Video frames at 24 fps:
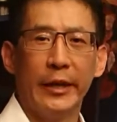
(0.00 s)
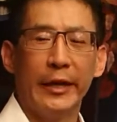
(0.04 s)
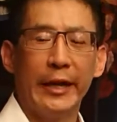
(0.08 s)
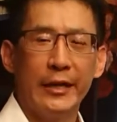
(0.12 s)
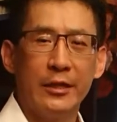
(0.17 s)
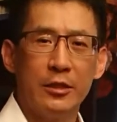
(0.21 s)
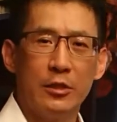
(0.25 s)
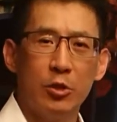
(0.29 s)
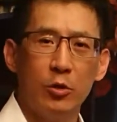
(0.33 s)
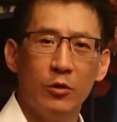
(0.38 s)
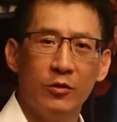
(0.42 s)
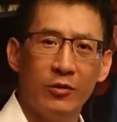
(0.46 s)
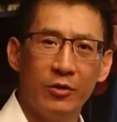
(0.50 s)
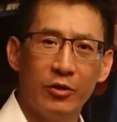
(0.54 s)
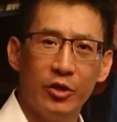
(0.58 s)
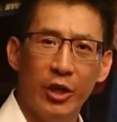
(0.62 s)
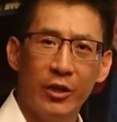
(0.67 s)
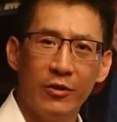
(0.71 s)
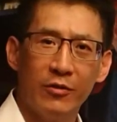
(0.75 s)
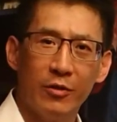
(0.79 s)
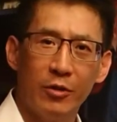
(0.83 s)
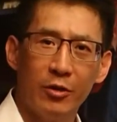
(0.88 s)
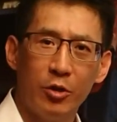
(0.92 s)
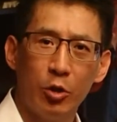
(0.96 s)
I do
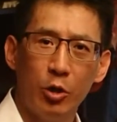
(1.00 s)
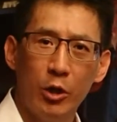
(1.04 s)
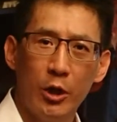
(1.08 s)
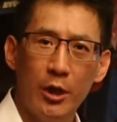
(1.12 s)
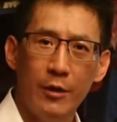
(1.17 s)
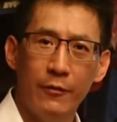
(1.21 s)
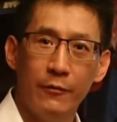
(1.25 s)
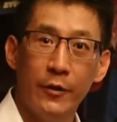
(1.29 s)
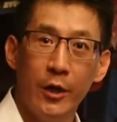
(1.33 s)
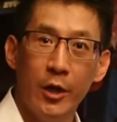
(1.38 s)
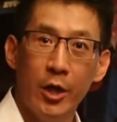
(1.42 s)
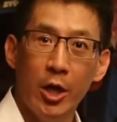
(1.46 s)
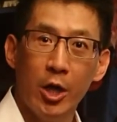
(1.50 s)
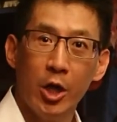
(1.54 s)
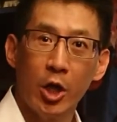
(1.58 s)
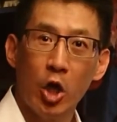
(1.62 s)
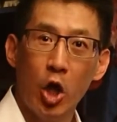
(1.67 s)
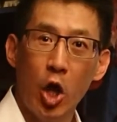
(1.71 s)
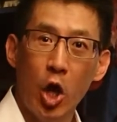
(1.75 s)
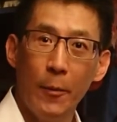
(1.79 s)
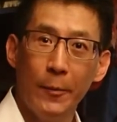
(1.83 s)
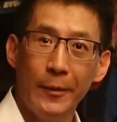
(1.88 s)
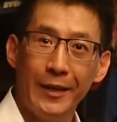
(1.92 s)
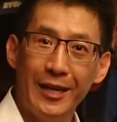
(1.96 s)
suggest that you leave
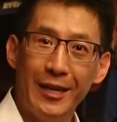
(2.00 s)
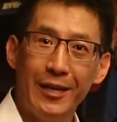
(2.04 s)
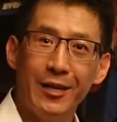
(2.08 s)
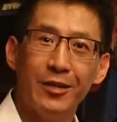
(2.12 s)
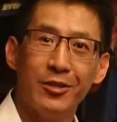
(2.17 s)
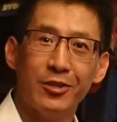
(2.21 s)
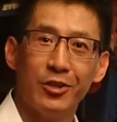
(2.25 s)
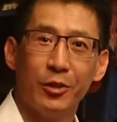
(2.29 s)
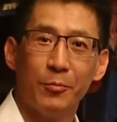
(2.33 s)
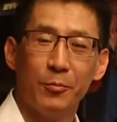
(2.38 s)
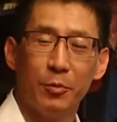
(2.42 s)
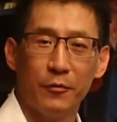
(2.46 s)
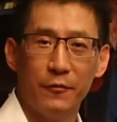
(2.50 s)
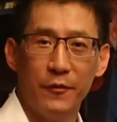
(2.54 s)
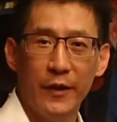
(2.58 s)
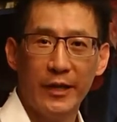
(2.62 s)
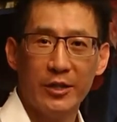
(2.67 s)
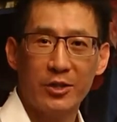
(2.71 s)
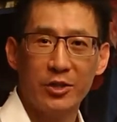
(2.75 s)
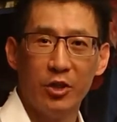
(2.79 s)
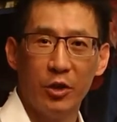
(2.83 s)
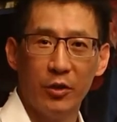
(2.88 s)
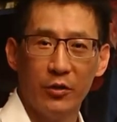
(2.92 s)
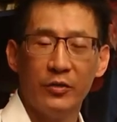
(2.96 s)
comedy to the
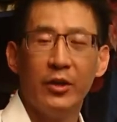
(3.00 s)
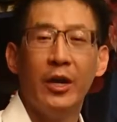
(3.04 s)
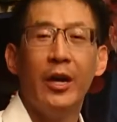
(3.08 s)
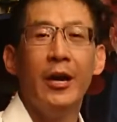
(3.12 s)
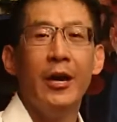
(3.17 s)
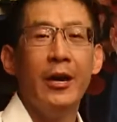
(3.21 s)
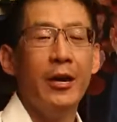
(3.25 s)
professionals.